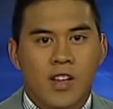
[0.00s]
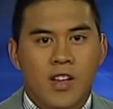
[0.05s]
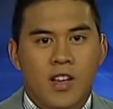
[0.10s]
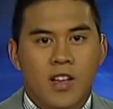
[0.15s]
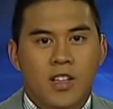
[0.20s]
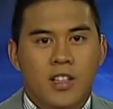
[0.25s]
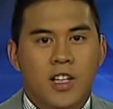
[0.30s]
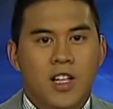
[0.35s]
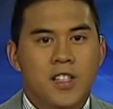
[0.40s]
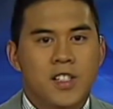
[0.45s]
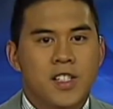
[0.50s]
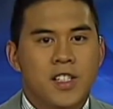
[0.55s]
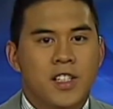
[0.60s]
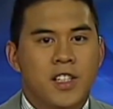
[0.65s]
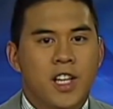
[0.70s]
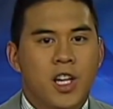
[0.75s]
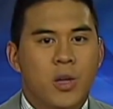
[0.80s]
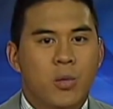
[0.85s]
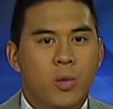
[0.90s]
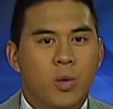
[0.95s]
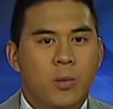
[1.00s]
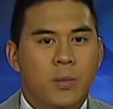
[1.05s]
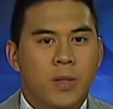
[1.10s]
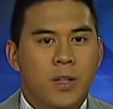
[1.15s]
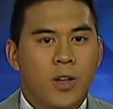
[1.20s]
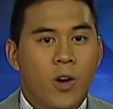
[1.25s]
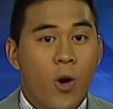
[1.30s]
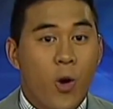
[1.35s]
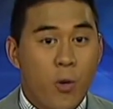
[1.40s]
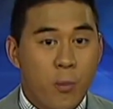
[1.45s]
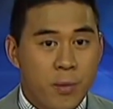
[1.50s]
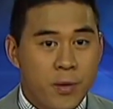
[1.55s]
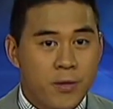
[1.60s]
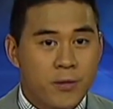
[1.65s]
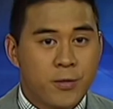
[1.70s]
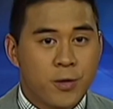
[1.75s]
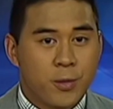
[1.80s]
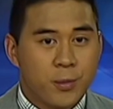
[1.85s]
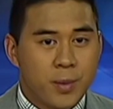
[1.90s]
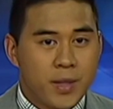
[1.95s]
Guns 'n Gear will be open
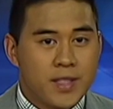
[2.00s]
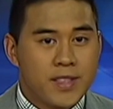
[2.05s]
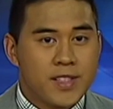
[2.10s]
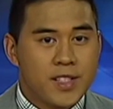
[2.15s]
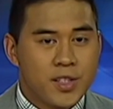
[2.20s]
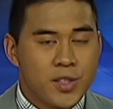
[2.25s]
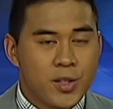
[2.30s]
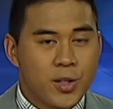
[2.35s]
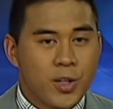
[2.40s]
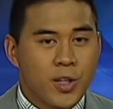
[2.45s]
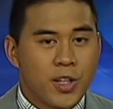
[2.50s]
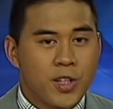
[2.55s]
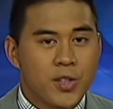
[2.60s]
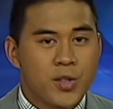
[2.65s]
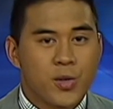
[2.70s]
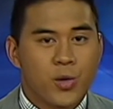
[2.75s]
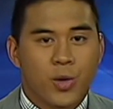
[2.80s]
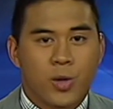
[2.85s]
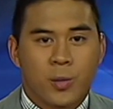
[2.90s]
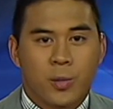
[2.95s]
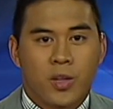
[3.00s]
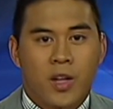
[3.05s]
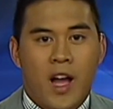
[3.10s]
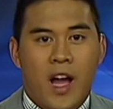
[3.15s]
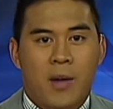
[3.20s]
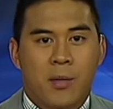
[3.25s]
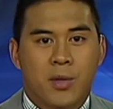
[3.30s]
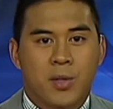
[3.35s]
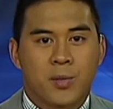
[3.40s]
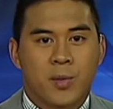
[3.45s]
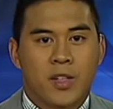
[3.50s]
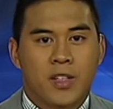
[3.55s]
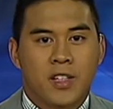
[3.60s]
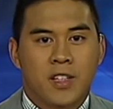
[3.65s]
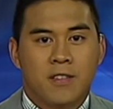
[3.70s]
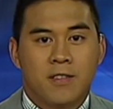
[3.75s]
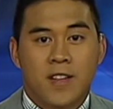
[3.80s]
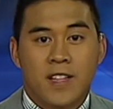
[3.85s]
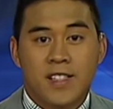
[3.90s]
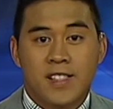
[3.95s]
for business during its normal hours while the
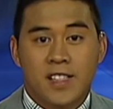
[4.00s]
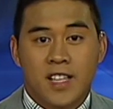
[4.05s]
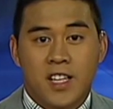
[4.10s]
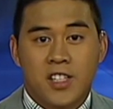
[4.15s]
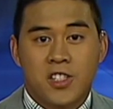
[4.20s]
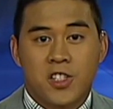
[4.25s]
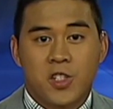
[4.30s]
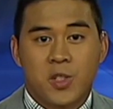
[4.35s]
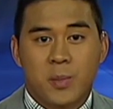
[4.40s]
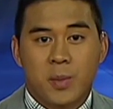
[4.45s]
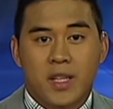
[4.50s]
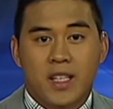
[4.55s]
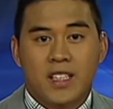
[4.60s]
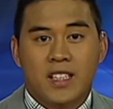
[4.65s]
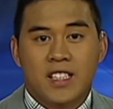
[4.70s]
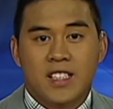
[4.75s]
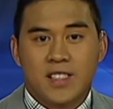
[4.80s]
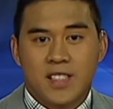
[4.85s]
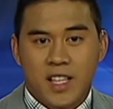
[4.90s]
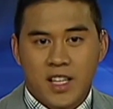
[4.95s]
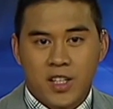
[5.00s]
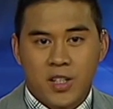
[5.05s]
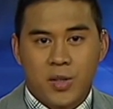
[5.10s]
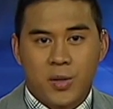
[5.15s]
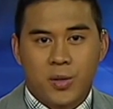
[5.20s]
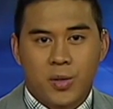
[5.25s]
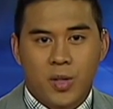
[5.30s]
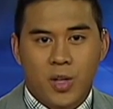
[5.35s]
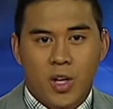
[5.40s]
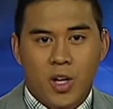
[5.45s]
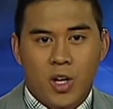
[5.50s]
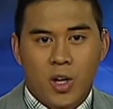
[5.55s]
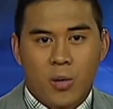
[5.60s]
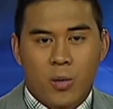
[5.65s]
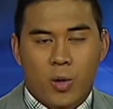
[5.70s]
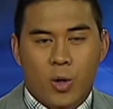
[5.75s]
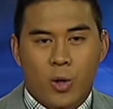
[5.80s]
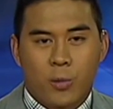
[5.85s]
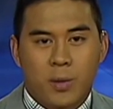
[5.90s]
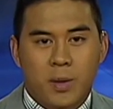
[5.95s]
investigation is being continued.
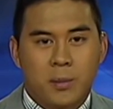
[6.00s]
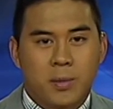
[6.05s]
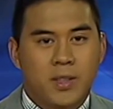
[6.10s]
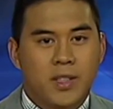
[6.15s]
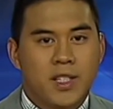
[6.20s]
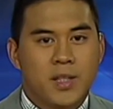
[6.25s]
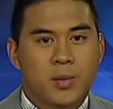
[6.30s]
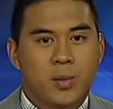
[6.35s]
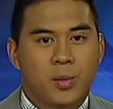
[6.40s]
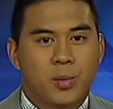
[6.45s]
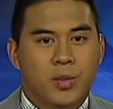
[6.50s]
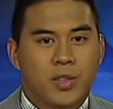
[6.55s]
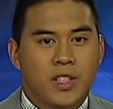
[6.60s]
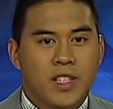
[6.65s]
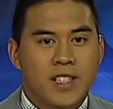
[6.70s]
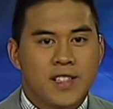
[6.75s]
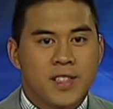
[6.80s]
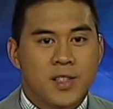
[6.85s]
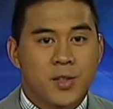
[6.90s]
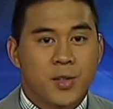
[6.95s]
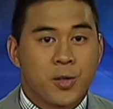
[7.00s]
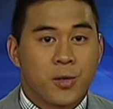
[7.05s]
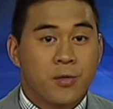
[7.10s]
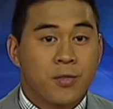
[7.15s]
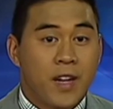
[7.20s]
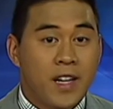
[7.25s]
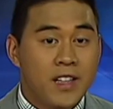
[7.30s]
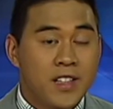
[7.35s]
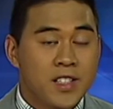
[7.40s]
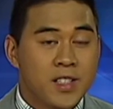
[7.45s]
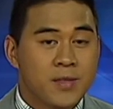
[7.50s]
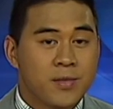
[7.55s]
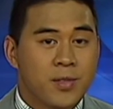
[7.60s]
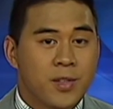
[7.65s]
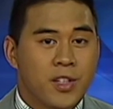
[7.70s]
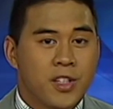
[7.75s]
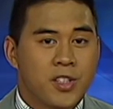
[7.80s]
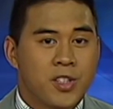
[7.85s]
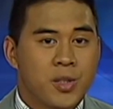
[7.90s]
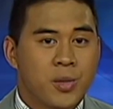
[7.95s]
We're hoping police will release the surveillance
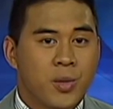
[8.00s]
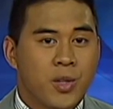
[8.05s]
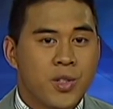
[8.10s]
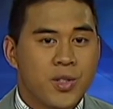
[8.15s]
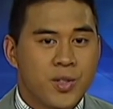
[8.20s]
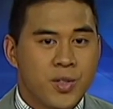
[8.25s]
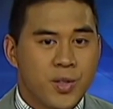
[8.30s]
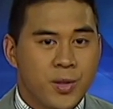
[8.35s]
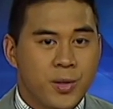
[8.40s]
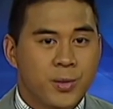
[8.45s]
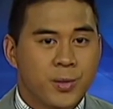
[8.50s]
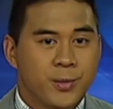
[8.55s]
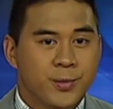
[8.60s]
footage to us soon.